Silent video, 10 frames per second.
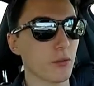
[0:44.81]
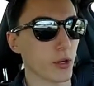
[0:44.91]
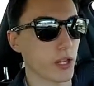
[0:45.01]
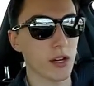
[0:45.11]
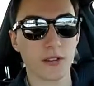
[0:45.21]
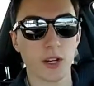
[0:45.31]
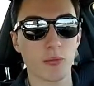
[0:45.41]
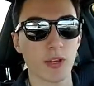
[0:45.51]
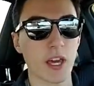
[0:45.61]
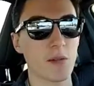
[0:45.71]
4,000
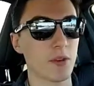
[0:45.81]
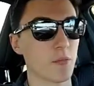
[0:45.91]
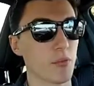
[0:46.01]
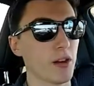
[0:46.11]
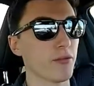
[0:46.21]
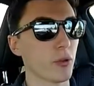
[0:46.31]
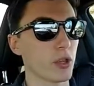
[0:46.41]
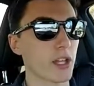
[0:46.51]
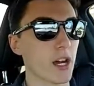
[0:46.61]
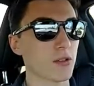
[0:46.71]
RPM, and above
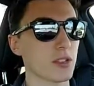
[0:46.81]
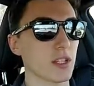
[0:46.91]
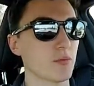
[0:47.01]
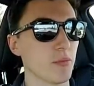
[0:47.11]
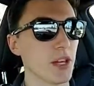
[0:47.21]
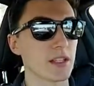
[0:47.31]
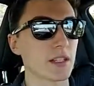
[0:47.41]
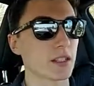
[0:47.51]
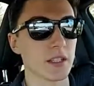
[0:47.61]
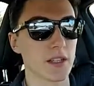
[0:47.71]
4,000, it
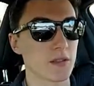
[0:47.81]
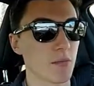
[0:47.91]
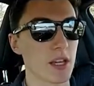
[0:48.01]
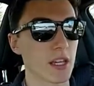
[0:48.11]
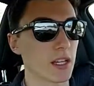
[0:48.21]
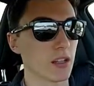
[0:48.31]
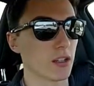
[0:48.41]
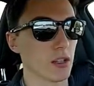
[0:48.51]
basically doesn't make any,